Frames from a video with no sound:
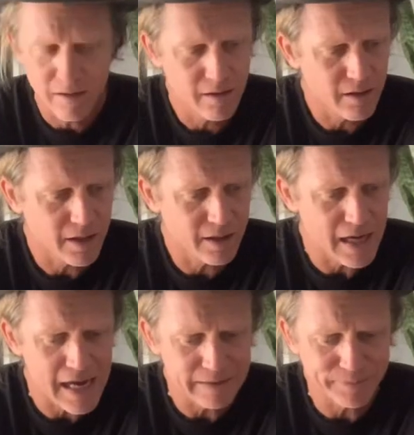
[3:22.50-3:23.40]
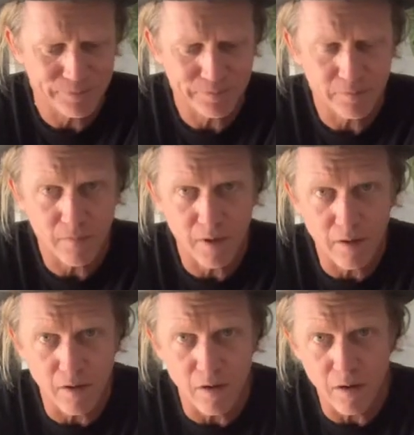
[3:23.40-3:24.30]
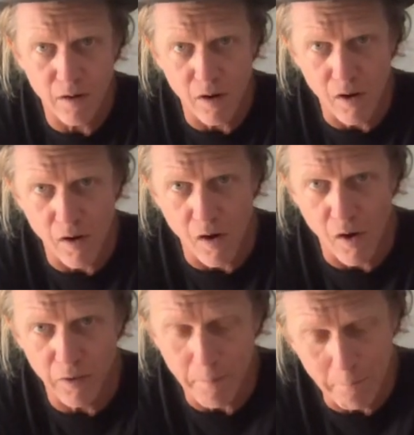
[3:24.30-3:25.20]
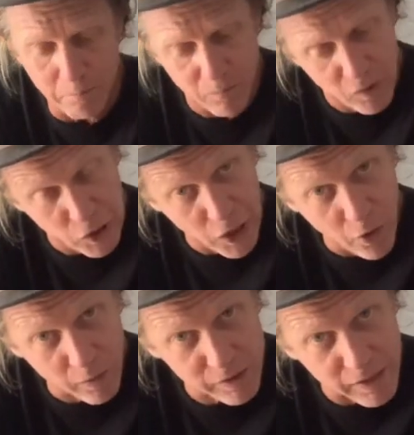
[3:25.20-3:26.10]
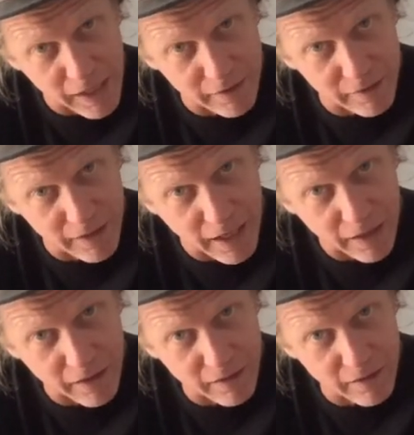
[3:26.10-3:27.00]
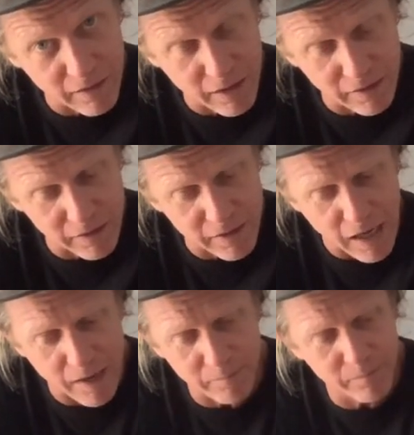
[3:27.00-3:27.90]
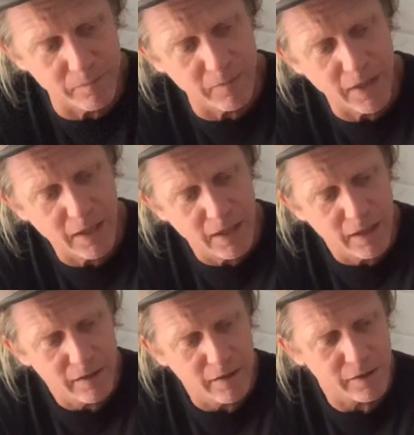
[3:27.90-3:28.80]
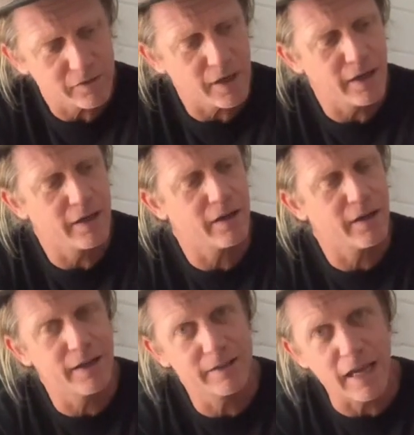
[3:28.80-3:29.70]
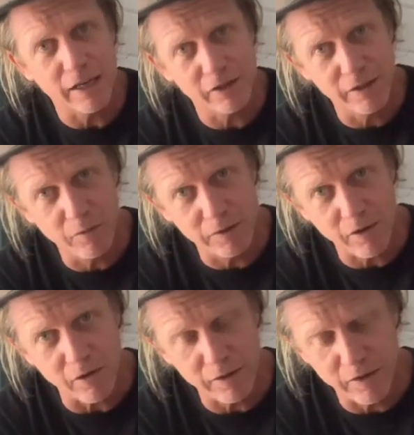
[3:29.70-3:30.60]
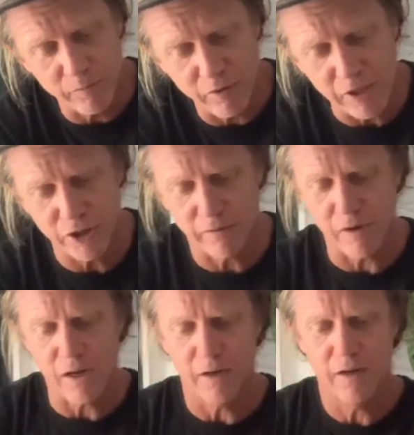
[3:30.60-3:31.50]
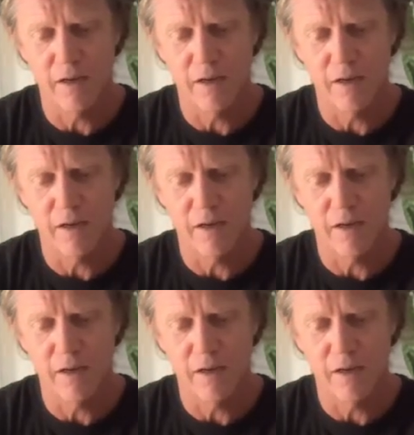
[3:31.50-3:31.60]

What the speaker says: like that, on the lower side of the neck than the top. This right here is actually what's called a compression rod.